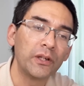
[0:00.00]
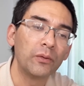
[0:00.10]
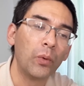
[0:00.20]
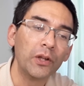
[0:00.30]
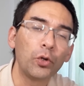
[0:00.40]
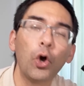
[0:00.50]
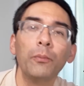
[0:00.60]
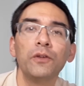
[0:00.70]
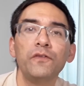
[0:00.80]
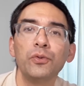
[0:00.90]
And the one
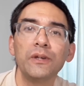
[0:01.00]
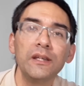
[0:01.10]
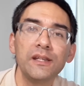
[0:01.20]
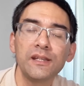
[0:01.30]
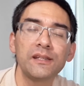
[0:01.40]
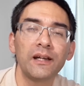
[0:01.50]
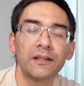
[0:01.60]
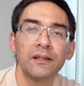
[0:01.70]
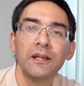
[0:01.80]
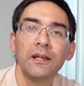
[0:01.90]
common view is, is
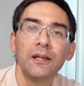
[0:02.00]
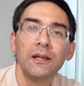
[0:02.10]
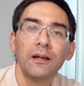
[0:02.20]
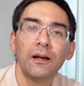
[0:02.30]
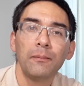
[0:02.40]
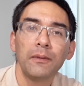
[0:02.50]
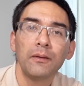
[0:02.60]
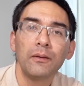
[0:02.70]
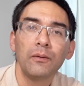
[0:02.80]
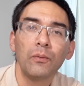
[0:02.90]
that
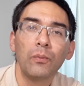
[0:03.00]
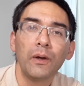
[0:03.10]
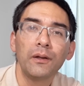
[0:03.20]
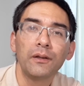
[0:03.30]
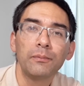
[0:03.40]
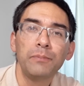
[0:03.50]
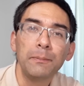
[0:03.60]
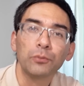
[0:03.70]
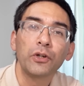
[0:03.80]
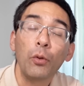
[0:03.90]
um, uh,
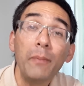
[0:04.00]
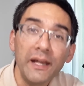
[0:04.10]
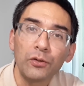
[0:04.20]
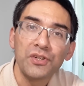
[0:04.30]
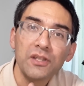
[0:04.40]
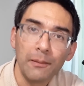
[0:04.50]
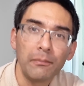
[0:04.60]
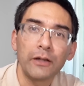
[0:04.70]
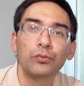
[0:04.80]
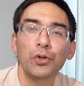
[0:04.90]
people recommend, or some
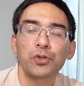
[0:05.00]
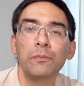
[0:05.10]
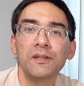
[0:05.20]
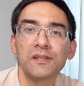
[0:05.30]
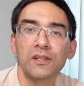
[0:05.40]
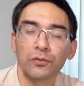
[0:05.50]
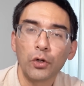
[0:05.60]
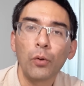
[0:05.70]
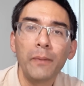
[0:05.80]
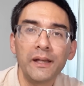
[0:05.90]
microscopists
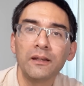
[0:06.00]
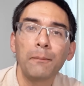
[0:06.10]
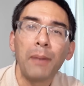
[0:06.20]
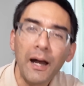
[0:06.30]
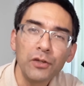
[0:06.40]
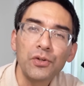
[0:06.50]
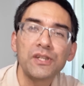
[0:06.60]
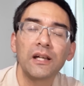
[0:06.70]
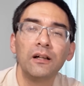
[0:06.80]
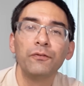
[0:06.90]
recommend, buy
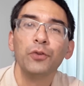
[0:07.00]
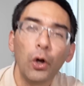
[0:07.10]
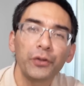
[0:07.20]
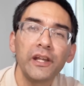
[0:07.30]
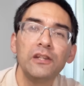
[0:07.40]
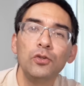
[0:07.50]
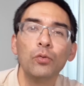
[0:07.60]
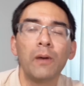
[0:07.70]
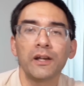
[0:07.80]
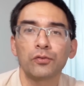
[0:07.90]
yourself not a new
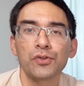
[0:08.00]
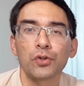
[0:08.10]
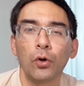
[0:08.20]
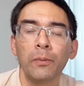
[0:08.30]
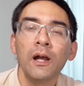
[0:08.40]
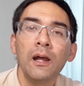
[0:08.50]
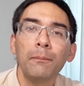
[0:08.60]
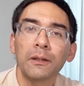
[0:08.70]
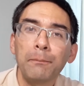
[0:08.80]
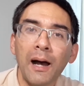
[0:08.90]
microscope,
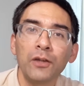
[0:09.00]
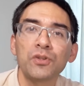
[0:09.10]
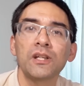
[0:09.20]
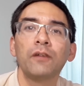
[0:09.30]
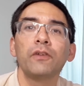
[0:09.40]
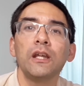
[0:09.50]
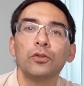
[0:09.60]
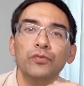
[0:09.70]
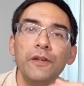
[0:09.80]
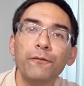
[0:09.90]
but buy yourself a
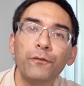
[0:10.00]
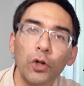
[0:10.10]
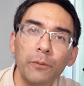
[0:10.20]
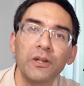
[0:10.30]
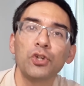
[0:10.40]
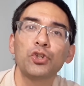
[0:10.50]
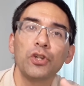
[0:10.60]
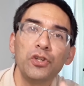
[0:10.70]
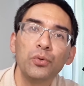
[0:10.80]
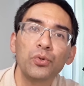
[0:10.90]
refurbished
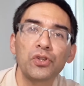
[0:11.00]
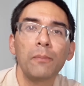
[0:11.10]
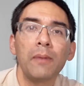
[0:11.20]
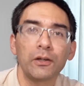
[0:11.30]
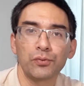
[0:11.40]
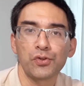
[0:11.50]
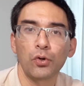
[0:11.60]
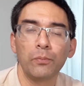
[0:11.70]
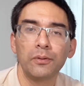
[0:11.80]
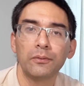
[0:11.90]
used
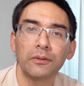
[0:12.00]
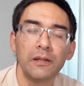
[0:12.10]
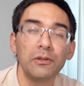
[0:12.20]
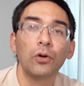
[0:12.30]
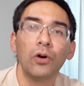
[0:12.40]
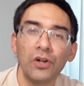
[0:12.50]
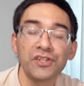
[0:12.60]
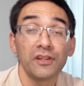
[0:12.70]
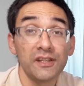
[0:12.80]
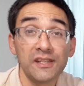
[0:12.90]
microscope. Okay,
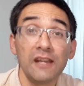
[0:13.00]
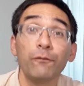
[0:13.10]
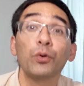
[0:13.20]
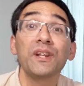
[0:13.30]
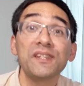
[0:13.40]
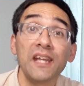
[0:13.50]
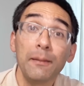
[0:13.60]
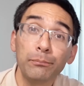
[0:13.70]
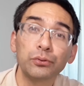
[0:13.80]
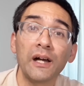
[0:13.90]
because they say for the
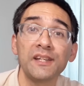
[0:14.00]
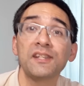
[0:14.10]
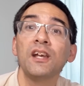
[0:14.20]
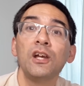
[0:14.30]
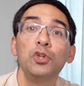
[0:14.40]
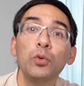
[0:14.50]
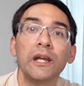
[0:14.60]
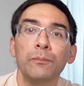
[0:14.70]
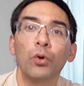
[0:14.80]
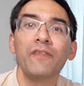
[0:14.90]
same price, you
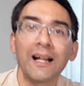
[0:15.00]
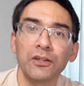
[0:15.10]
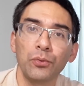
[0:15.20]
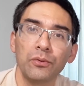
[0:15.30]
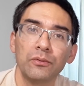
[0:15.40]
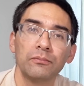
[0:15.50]
get more value.